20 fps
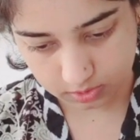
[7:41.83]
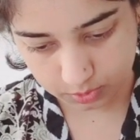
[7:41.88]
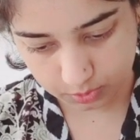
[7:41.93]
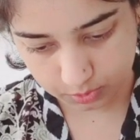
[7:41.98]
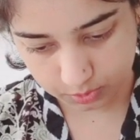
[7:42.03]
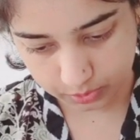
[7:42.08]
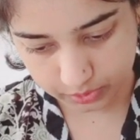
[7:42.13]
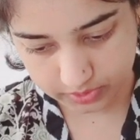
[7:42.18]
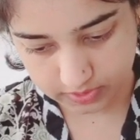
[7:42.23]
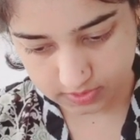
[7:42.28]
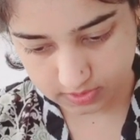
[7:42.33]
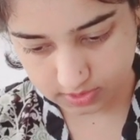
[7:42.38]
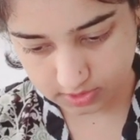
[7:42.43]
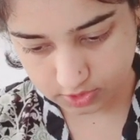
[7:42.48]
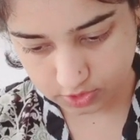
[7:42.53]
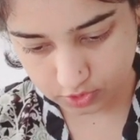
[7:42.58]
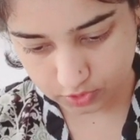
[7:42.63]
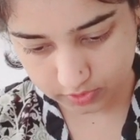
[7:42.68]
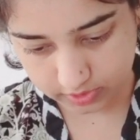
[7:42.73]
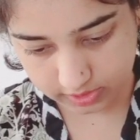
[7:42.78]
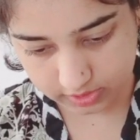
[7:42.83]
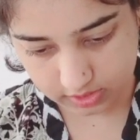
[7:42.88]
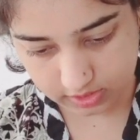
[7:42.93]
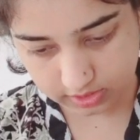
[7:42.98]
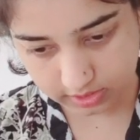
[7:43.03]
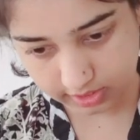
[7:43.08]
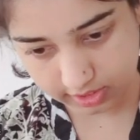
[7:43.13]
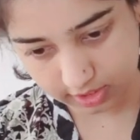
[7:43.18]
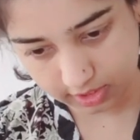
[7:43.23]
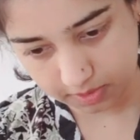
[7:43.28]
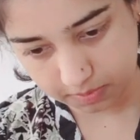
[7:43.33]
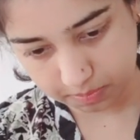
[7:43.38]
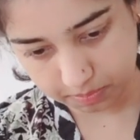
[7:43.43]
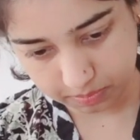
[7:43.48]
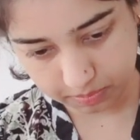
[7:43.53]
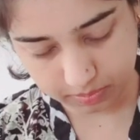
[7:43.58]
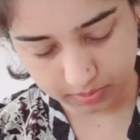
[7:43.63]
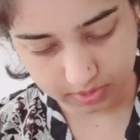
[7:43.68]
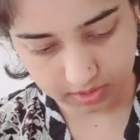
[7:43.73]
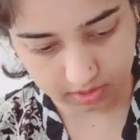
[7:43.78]
who is this translated
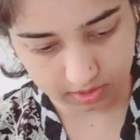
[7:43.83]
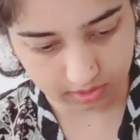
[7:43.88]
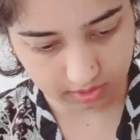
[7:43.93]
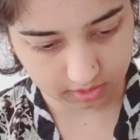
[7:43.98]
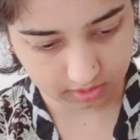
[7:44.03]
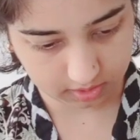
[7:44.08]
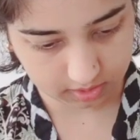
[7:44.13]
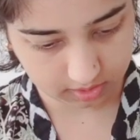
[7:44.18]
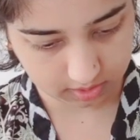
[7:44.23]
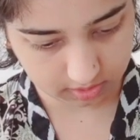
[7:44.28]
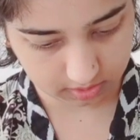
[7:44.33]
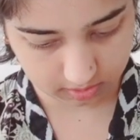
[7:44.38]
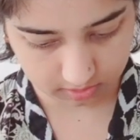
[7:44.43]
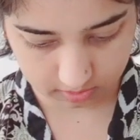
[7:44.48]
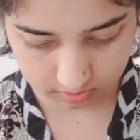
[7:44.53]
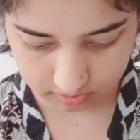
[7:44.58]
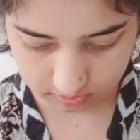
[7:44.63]
by?